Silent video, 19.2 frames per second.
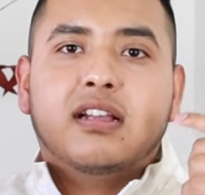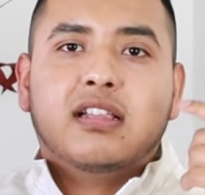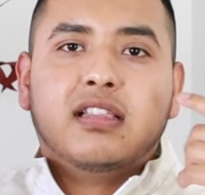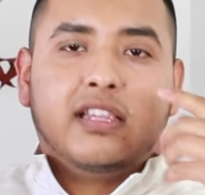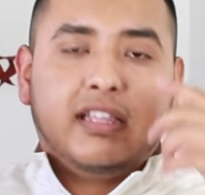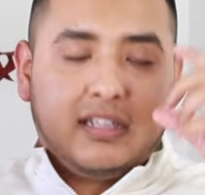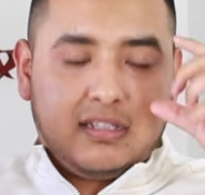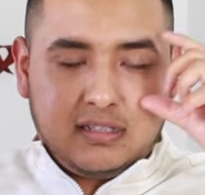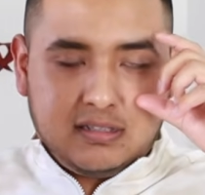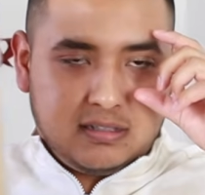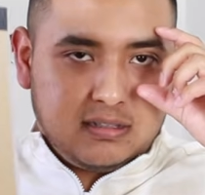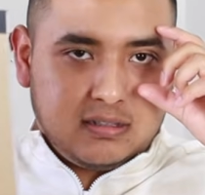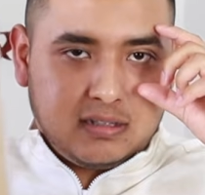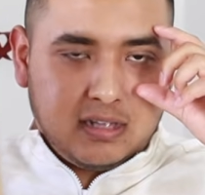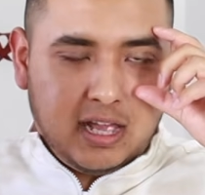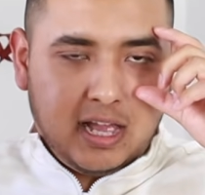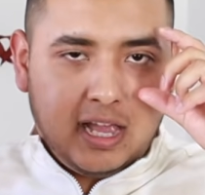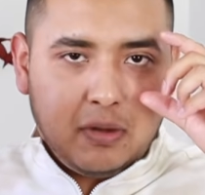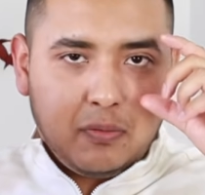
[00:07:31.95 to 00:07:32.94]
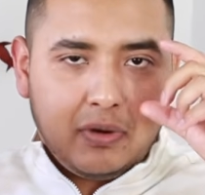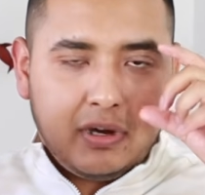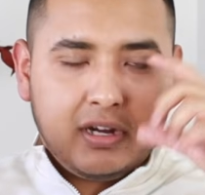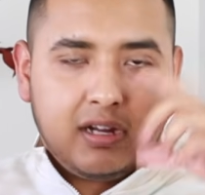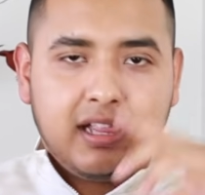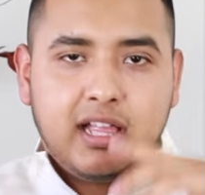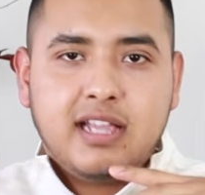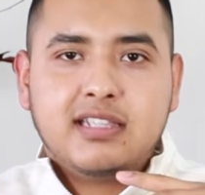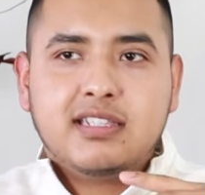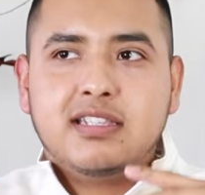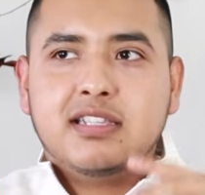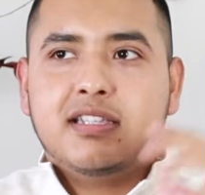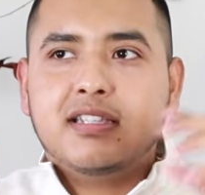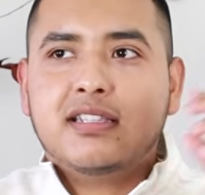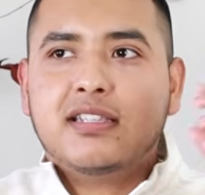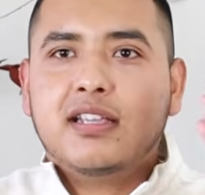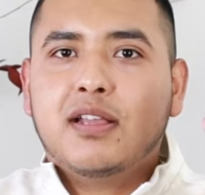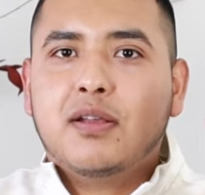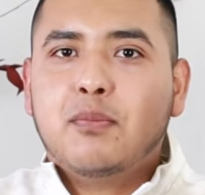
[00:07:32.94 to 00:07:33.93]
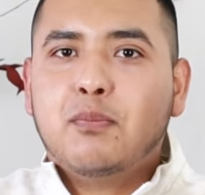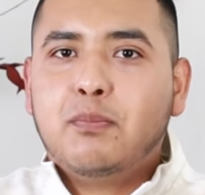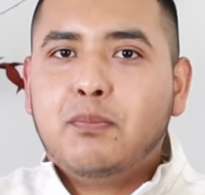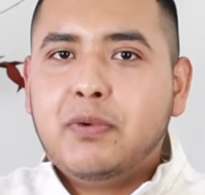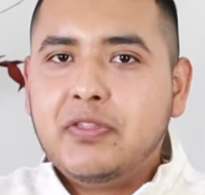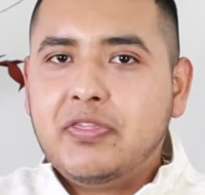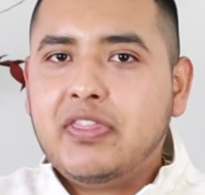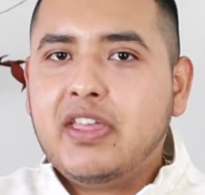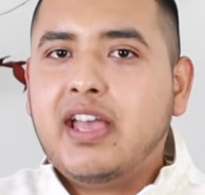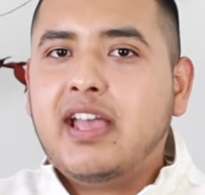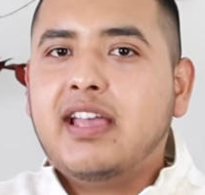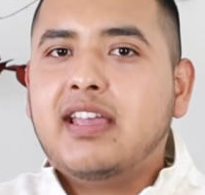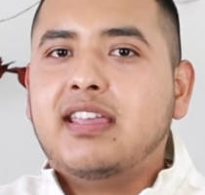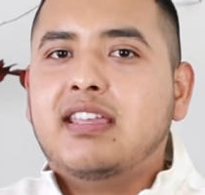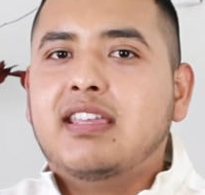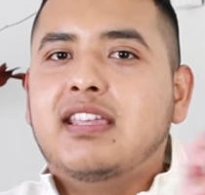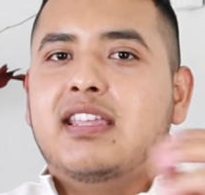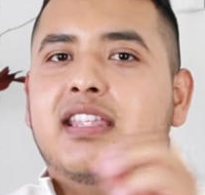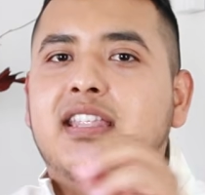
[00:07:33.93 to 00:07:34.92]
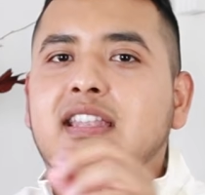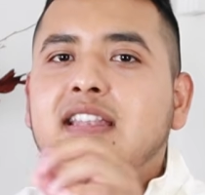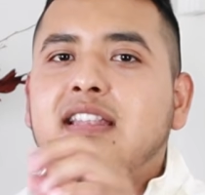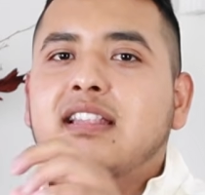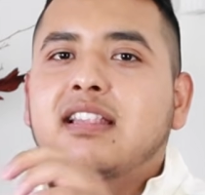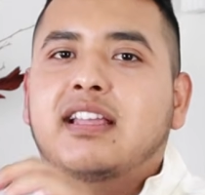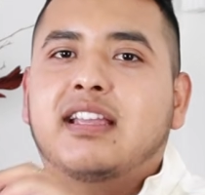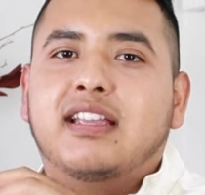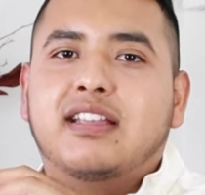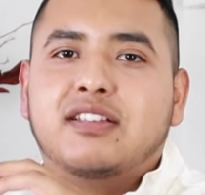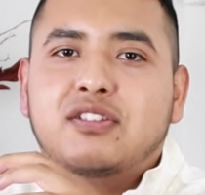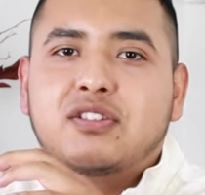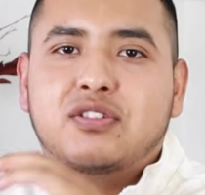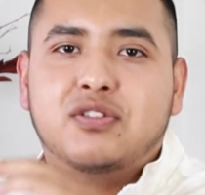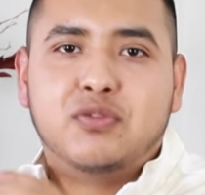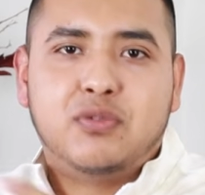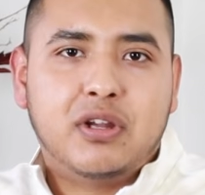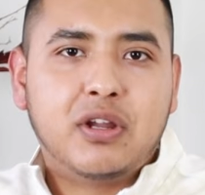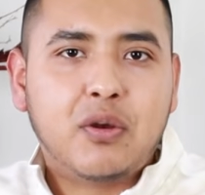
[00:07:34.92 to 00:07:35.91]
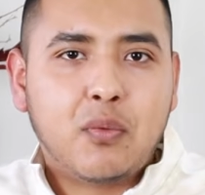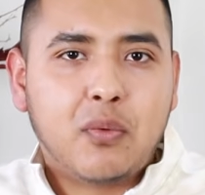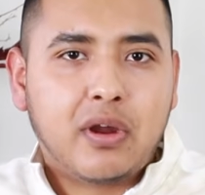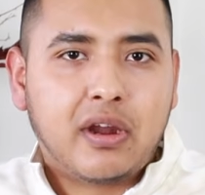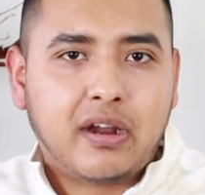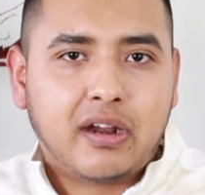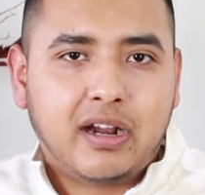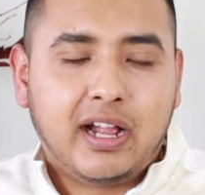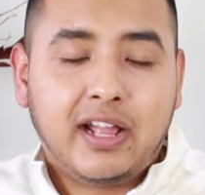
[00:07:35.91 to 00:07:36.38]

like eyewear glasses, but that in like drinkware.